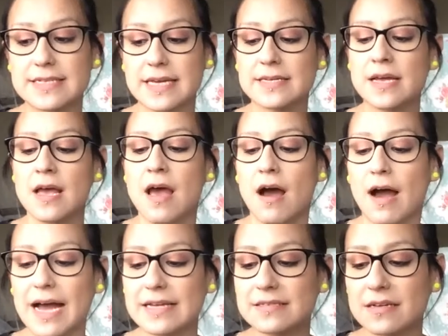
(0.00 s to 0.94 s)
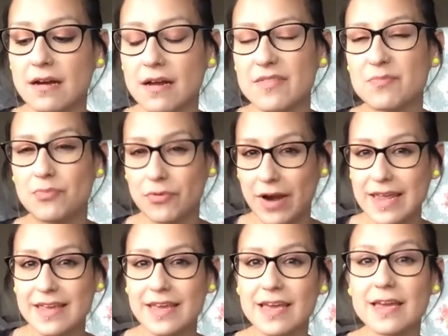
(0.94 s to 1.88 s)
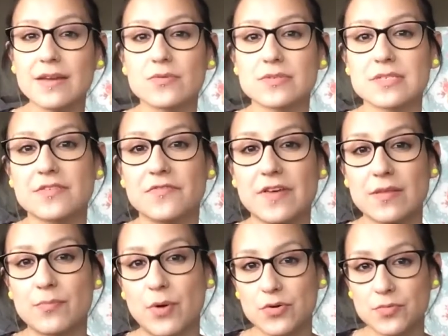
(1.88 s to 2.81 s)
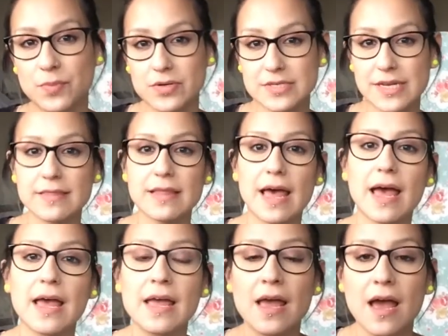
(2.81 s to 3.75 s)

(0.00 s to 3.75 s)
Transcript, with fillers: did. I had to kind of break it in order to fit the Poddle Pod in there,